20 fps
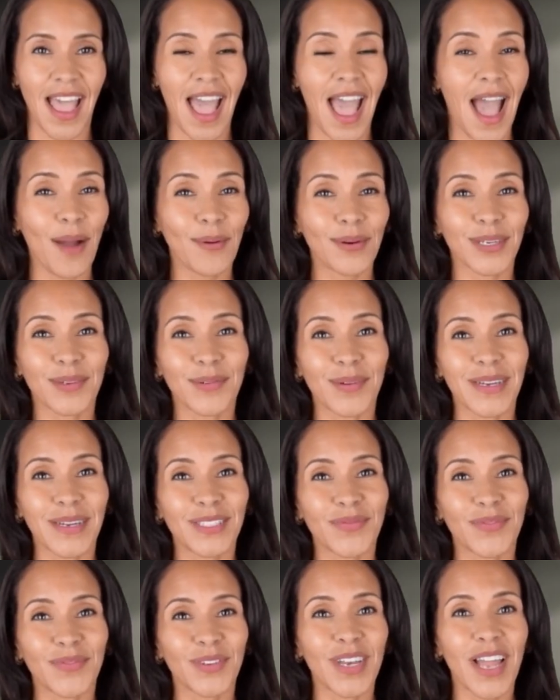Our
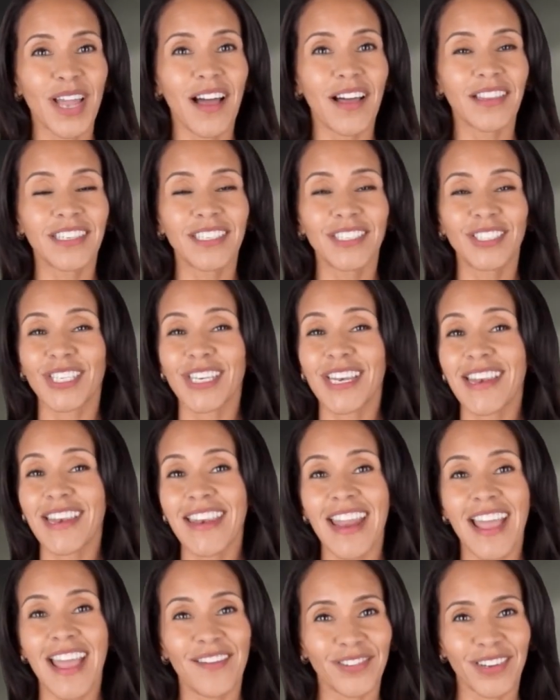quest for knowledge
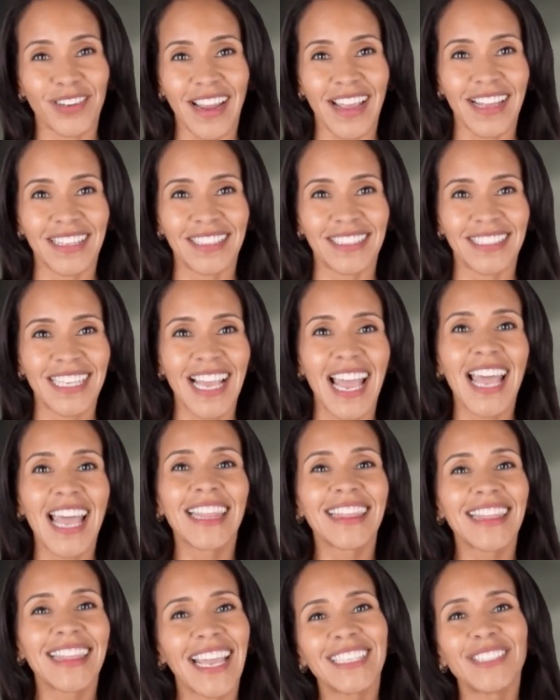never ends.
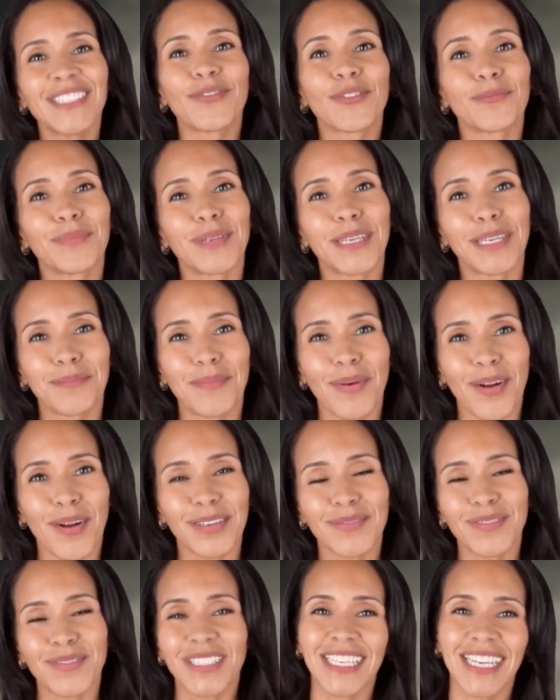Thanks for being part
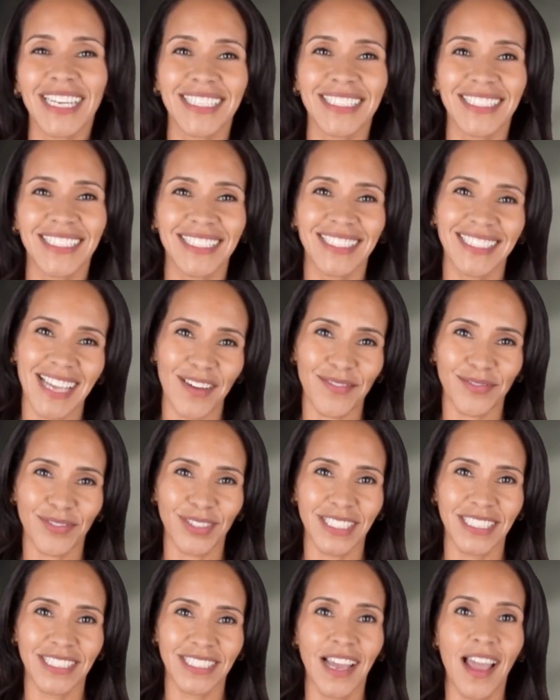of today's
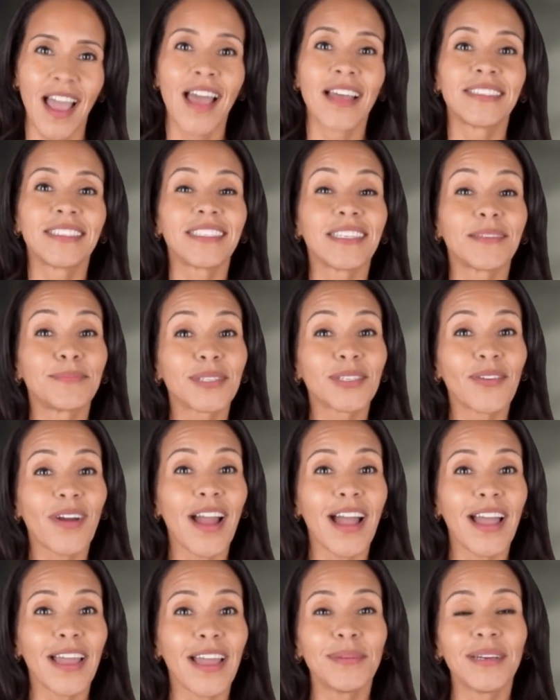discovery.
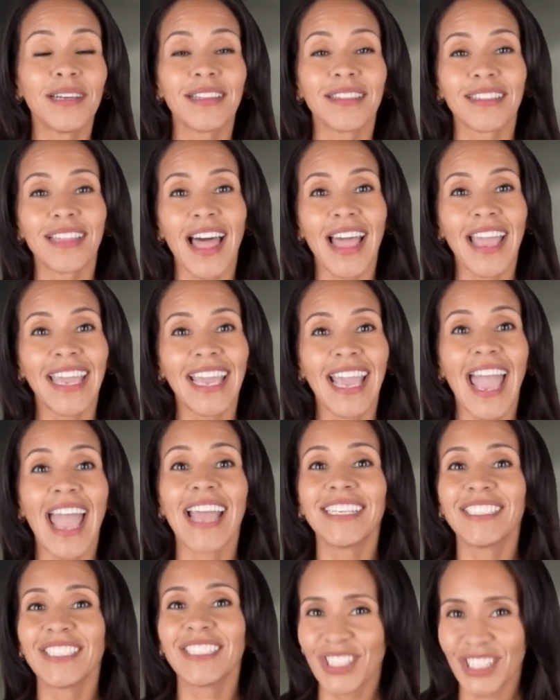Subscribe, like,
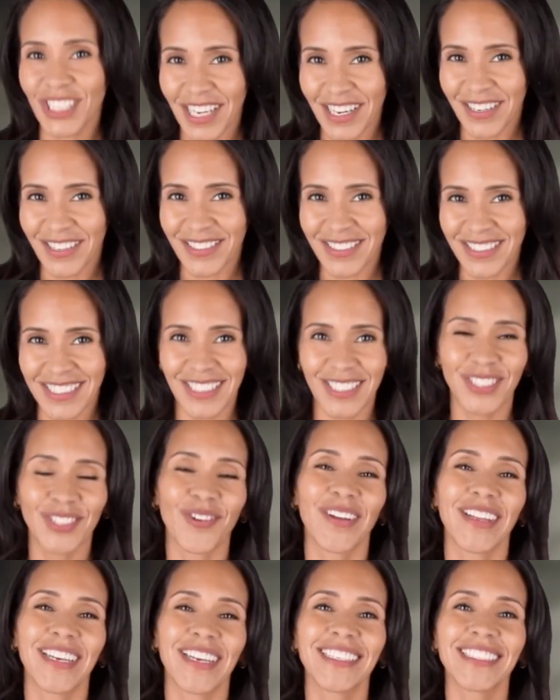and share to
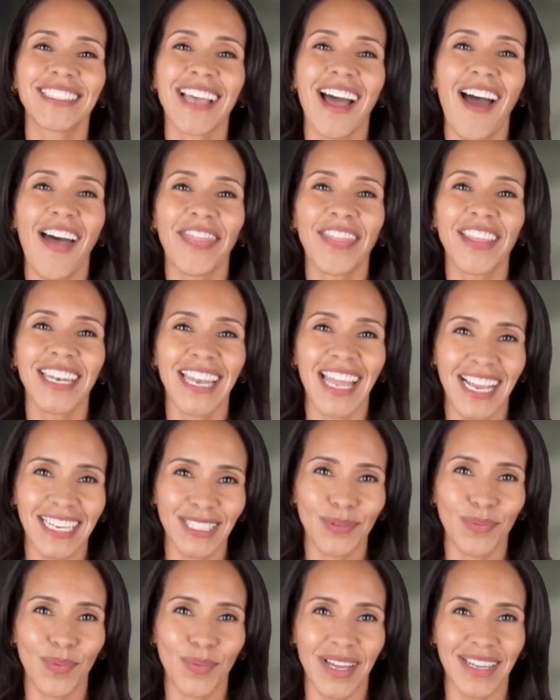join us on the
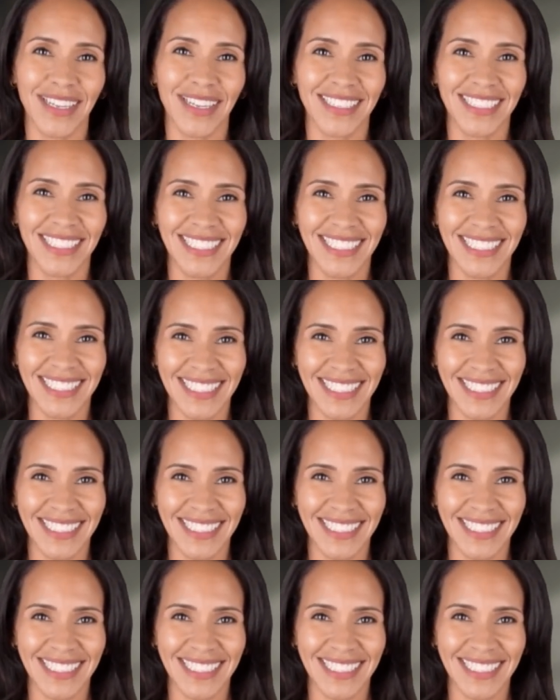next one.